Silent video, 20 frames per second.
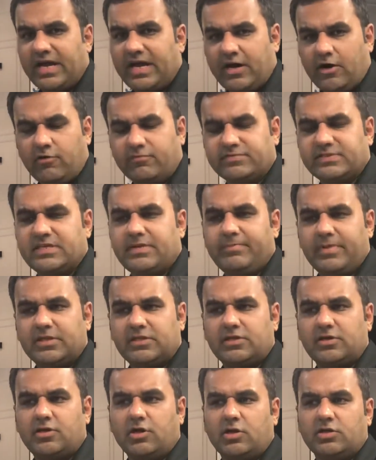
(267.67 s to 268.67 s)
of SIM
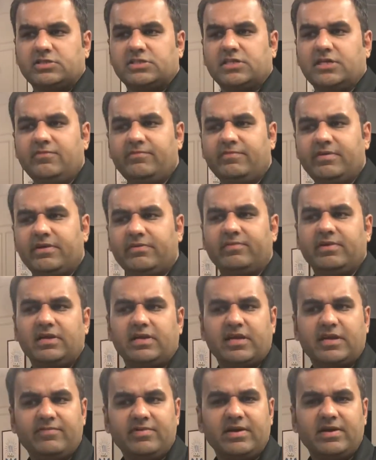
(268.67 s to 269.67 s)
methodology, we will
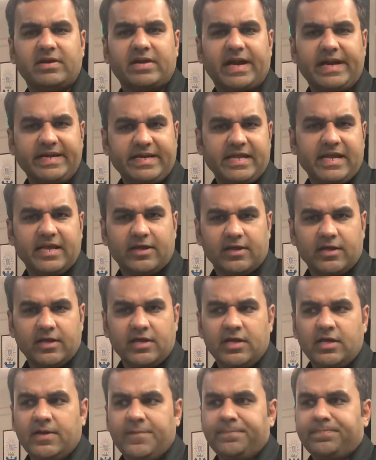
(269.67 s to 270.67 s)
give in writing
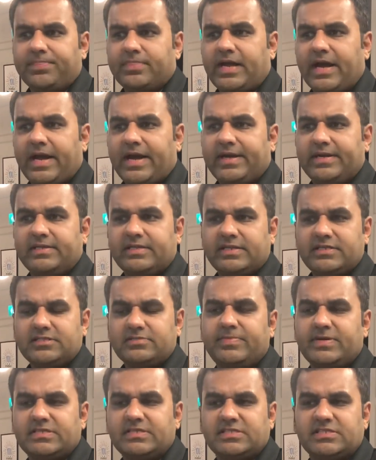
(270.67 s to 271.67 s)
that this
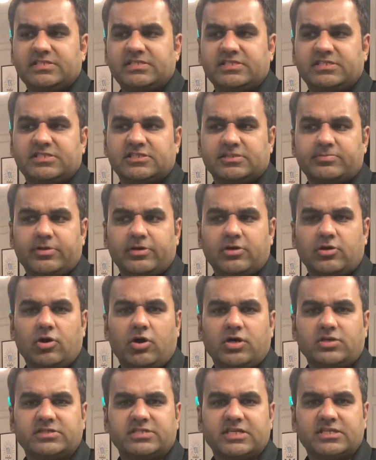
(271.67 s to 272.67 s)
basis adjustment
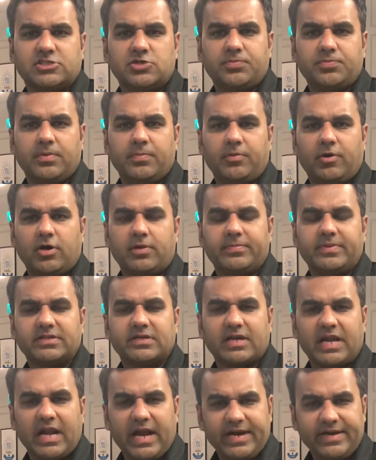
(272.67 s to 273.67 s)
cost has to be borne by
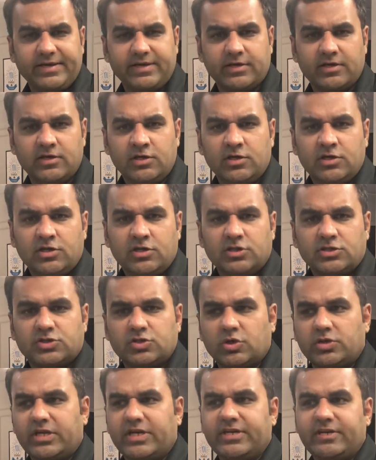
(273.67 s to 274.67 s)
the client
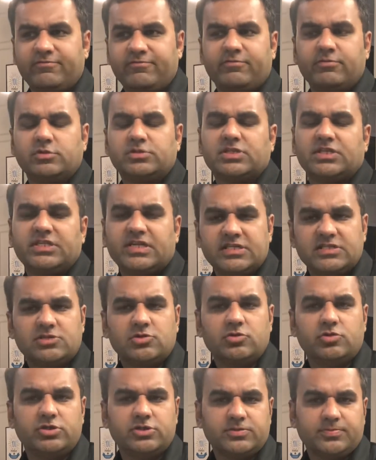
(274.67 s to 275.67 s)
so that in future there is
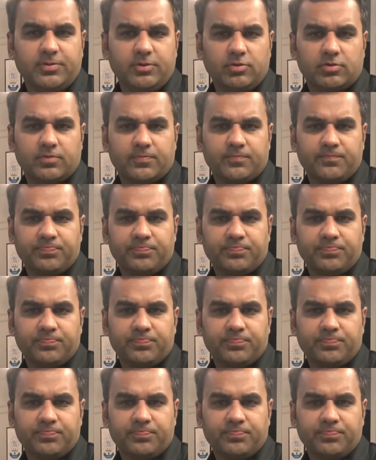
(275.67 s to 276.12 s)
no dispute.